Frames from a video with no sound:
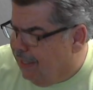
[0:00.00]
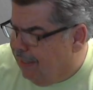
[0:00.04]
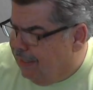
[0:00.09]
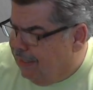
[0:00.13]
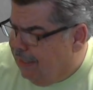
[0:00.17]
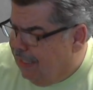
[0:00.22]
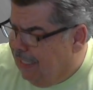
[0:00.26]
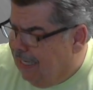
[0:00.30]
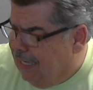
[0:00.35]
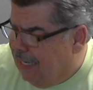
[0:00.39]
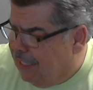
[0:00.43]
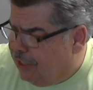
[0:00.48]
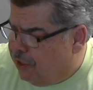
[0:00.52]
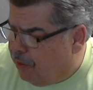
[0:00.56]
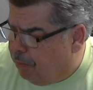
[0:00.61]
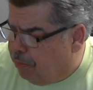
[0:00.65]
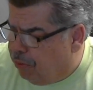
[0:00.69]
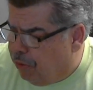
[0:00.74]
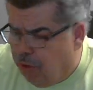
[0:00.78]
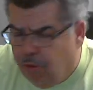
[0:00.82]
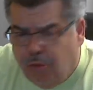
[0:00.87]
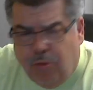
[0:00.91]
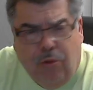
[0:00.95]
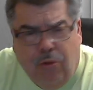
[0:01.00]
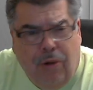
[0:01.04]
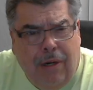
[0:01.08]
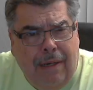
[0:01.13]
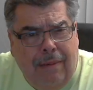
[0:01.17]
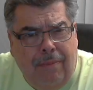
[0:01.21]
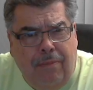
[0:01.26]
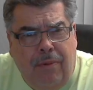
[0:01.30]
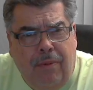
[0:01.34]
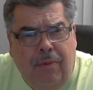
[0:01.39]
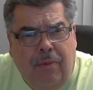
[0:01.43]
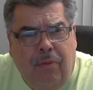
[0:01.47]
he has a
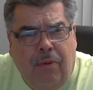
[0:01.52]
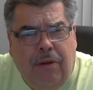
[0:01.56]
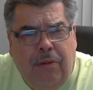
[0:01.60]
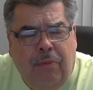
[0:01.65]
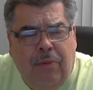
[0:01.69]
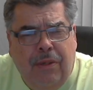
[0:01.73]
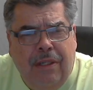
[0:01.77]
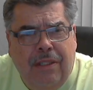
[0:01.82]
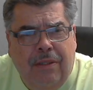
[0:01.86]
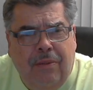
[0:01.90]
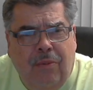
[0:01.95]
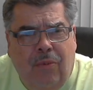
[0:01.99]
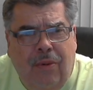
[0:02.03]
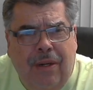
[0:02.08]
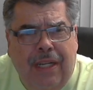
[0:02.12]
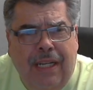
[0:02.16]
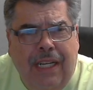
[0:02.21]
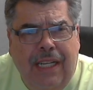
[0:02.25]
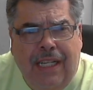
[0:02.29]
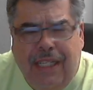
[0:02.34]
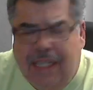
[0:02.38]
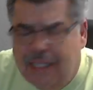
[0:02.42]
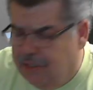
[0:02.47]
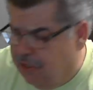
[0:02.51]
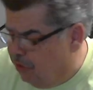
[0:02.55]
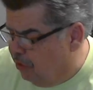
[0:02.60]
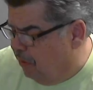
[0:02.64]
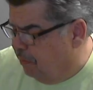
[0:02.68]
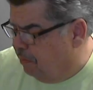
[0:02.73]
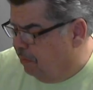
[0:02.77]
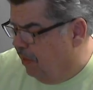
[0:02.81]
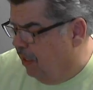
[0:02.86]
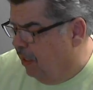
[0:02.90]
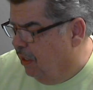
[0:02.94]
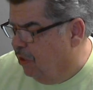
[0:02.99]
program with when he does
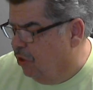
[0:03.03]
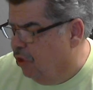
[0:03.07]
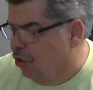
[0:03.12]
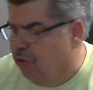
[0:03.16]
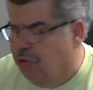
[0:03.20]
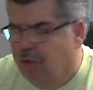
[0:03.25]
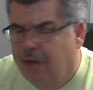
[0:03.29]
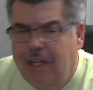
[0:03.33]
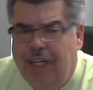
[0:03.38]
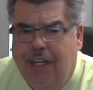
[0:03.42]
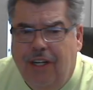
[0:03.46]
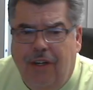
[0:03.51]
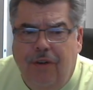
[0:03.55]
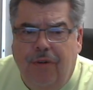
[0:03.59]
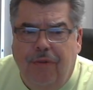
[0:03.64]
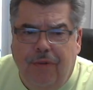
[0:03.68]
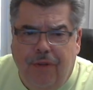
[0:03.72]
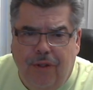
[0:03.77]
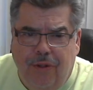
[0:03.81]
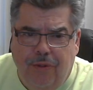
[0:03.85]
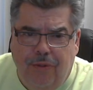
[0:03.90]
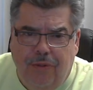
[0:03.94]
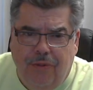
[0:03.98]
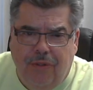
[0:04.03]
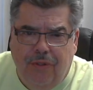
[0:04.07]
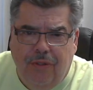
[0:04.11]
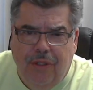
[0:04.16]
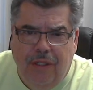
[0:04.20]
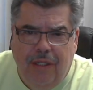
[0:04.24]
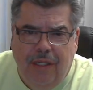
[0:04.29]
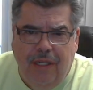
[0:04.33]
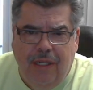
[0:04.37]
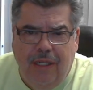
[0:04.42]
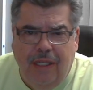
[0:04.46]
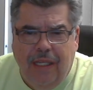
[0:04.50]
street interviews
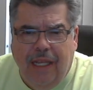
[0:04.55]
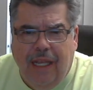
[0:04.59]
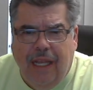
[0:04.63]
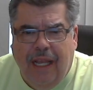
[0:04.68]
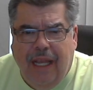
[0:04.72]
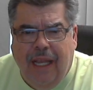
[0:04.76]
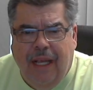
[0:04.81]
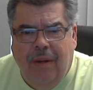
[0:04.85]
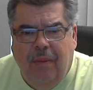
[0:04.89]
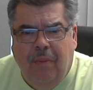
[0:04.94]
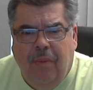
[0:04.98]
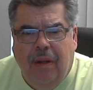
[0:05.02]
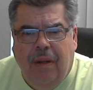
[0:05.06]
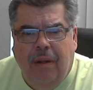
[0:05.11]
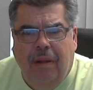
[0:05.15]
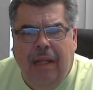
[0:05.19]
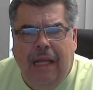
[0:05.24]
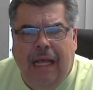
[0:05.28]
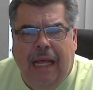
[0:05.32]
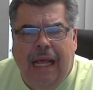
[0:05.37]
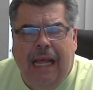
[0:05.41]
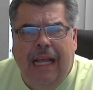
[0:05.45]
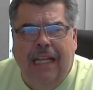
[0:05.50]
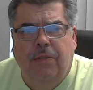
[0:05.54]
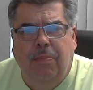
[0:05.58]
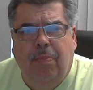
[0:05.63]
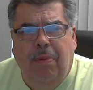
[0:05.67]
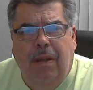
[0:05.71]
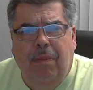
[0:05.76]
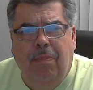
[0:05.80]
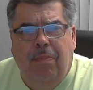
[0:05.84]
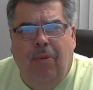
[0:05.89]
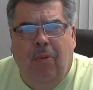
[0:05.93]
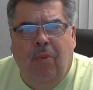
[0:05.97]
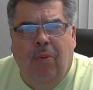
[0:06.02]
and ask
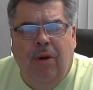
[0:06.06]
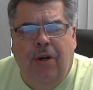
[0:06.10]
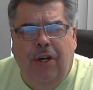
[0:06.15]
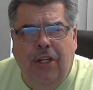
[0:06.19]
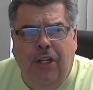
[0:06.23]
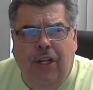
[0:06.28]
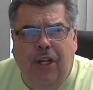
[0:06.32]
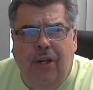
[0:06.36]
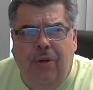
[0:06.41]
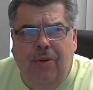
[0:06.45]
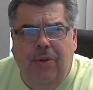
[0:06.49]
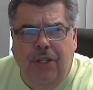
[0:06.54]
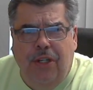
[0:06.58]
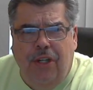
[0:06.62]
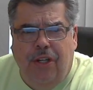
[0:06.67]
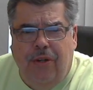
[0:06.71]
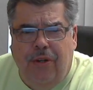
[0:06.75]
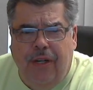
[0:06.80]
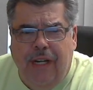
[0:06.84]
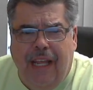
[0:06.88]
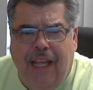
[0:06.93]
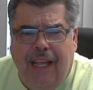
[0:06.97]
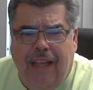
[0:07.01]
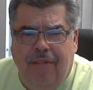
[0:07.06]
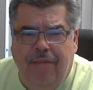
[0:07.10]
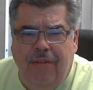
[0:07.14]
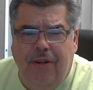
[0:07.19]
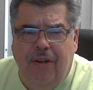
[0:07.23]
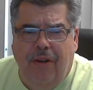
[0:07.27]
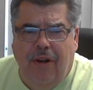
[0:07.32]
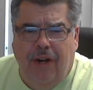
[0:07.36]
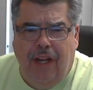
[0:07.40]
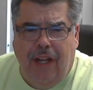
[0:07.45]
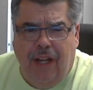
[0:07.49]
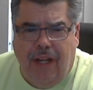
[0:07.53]
people where you go. when you go to heaven
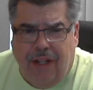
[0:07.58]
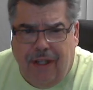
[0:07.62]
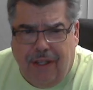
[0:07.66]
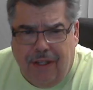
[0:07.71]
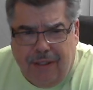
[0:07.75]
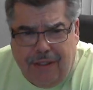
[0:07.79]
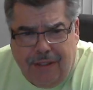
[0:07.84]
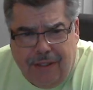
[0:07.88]
or hell?